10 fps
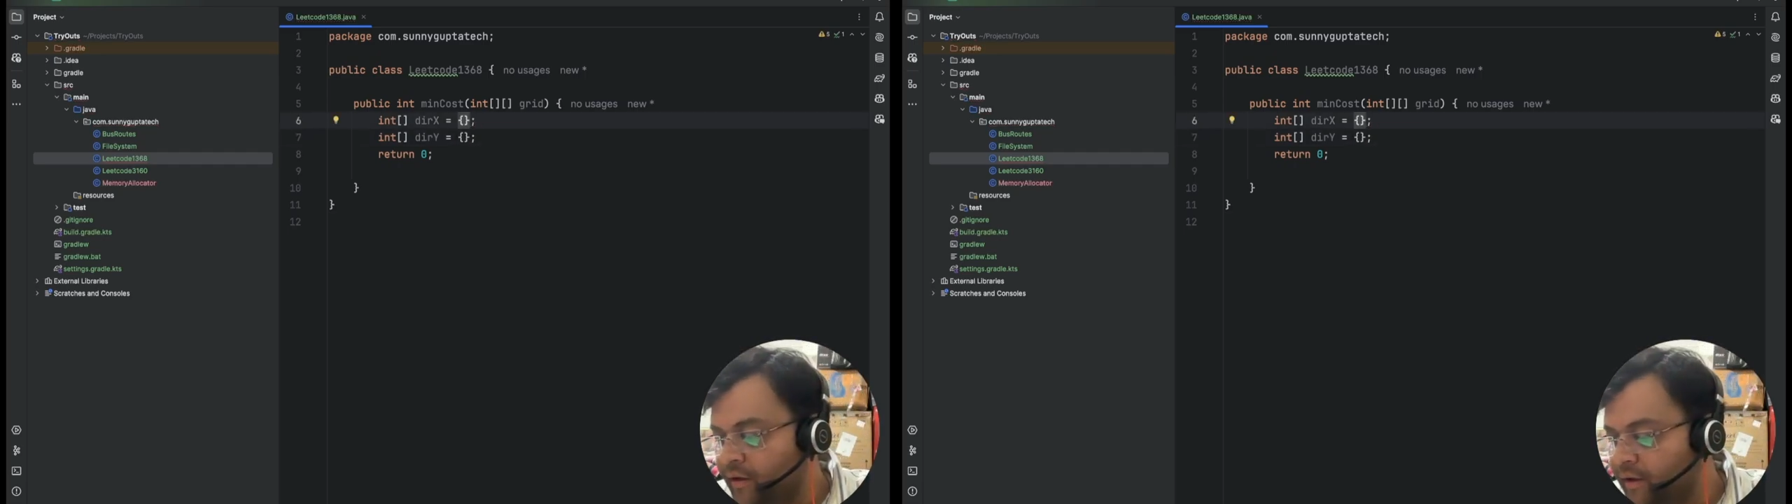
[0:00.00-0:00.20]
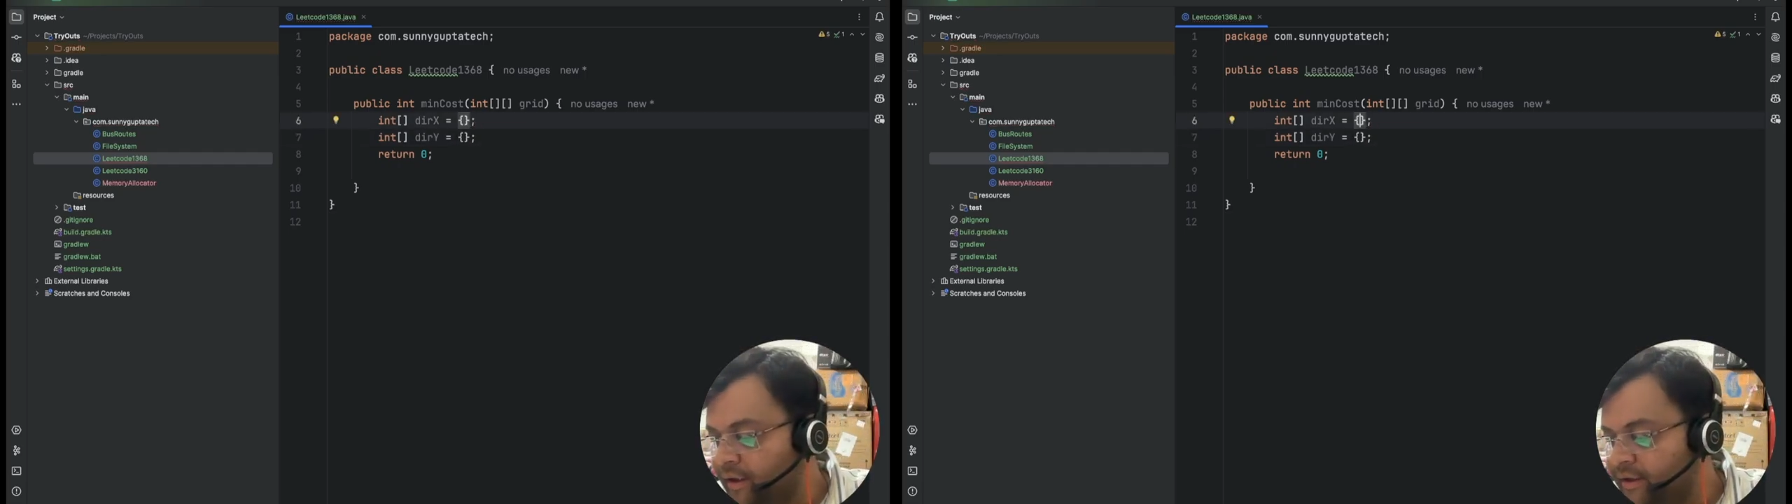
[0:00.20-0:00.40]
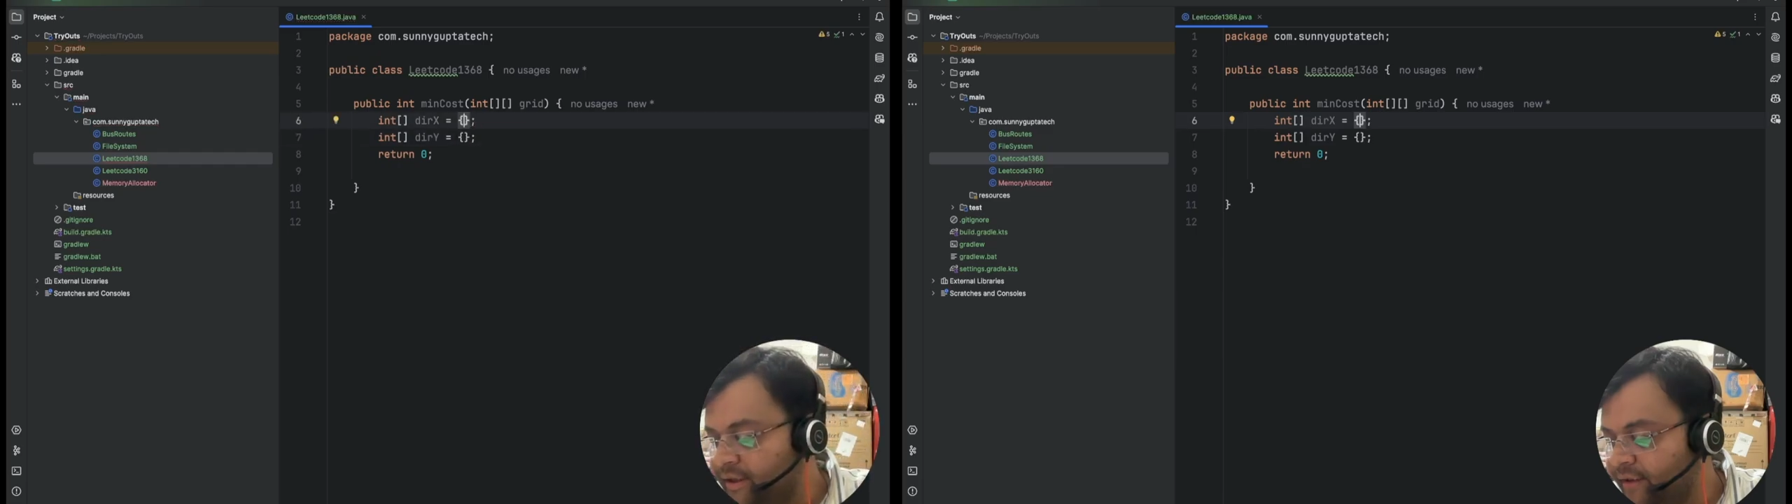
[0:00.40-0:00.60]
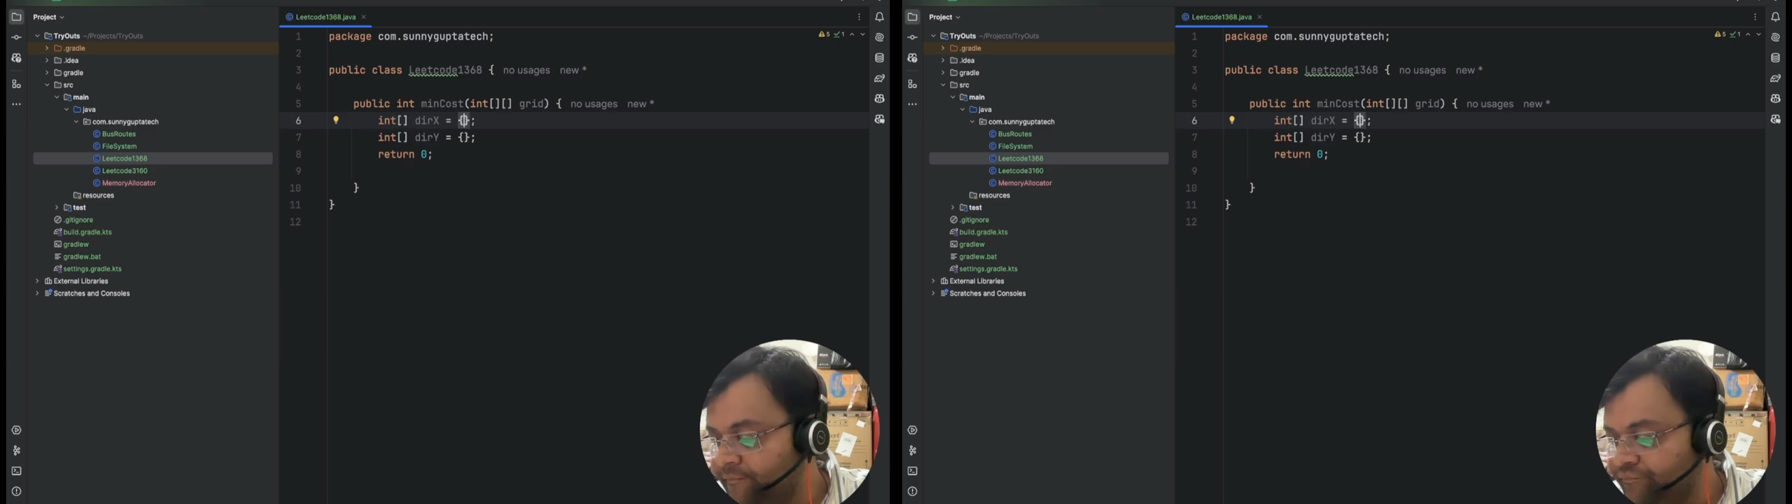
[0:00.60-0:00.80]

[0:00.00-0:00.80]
let's see